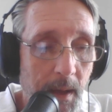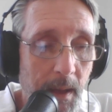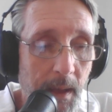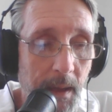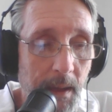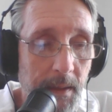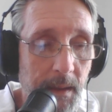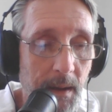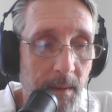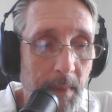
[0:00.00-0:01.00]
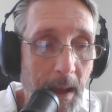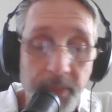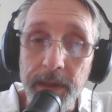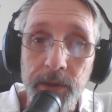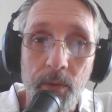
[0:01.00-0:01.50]
And I
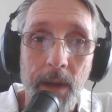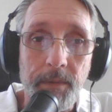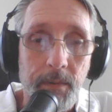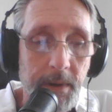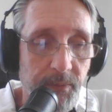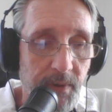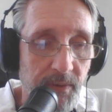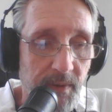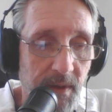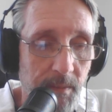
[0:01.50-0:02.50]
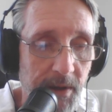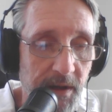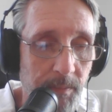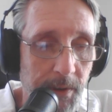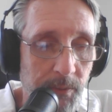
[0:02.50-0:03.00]
think you'll have a great season coming
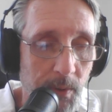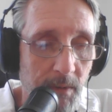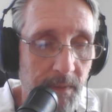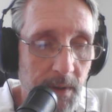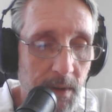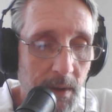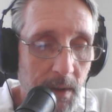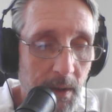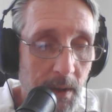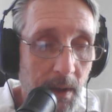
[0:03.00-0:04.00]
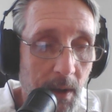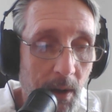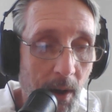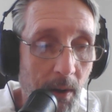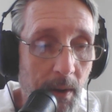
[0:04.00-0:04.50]
into the Big 12.
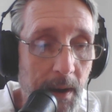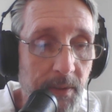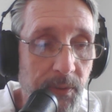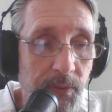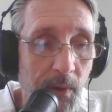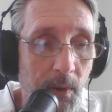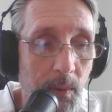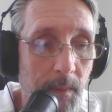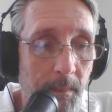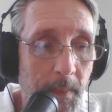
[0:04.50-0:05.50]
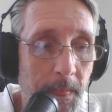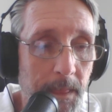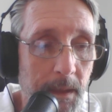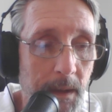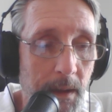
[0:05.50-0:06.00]
All right, so
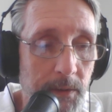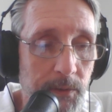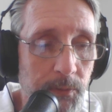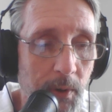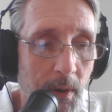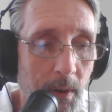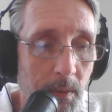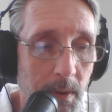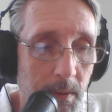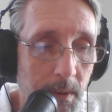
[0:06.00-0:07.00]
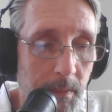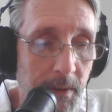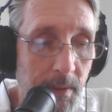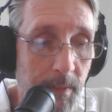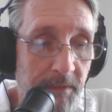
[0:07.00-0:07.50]
Utah, let
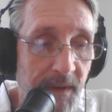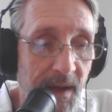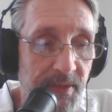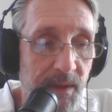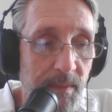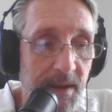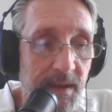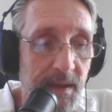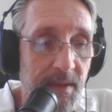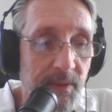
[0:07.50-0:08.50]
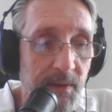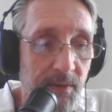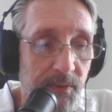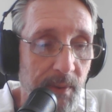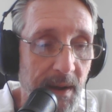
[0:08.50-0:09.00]
me find them again
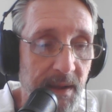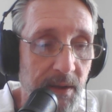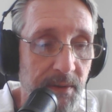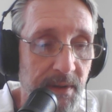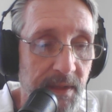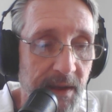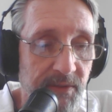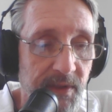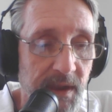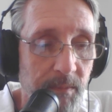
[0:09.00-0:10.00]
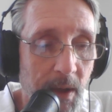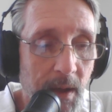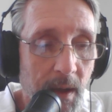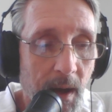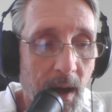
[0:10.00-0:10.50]
here so I can go to the next team.
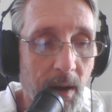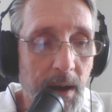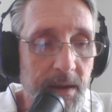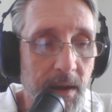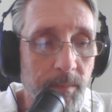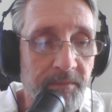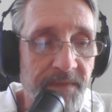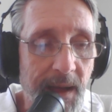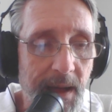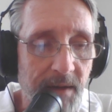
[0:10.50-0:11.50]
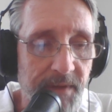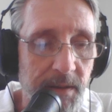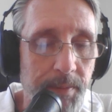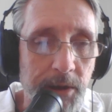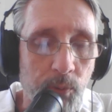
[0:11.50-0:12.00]
All right, number 5 in
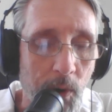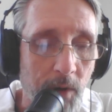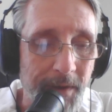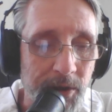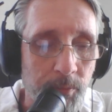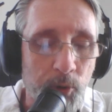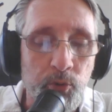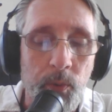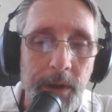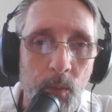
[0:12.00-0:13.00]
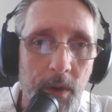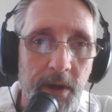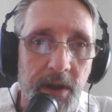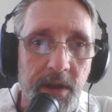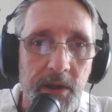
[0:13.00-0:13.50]
the Big 12 and number 21
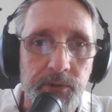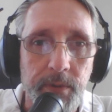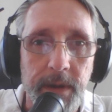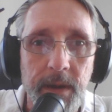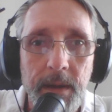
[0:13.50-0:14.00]
in the country,